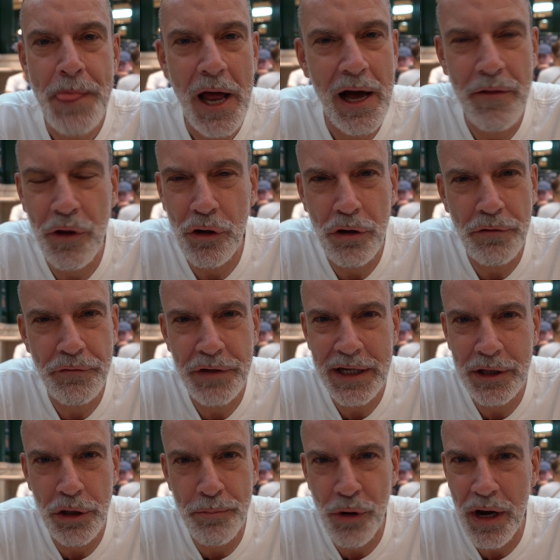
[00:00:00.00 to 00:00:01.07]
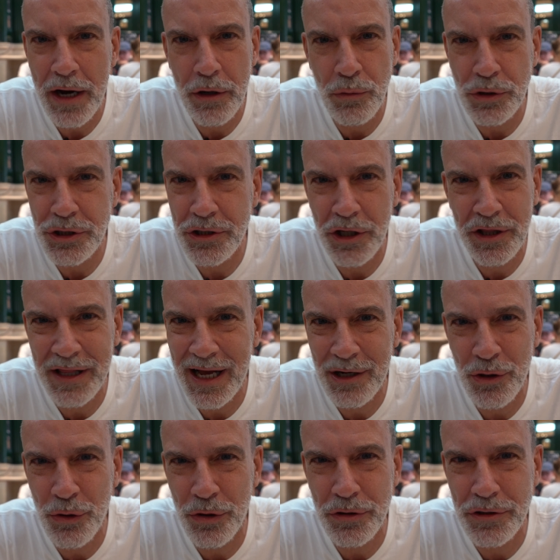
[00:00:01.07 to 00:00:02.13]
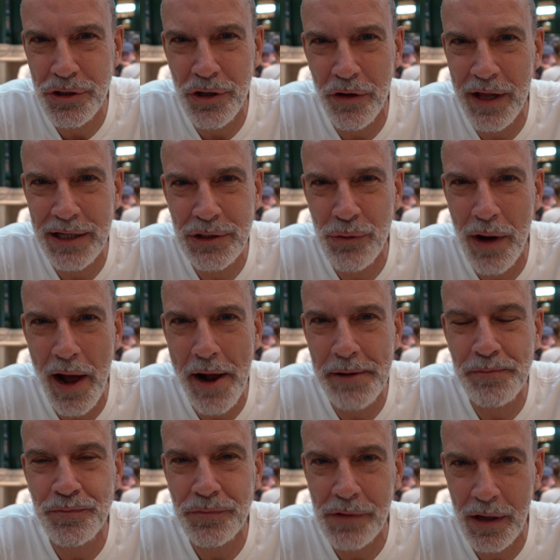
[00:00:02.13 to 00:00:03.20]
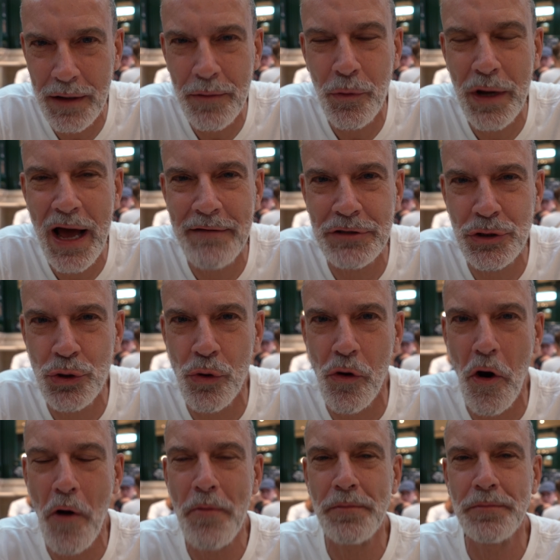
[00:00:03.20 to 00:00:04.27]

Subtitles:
And the coffee at the Prado was not that good, so that's why we have a churro.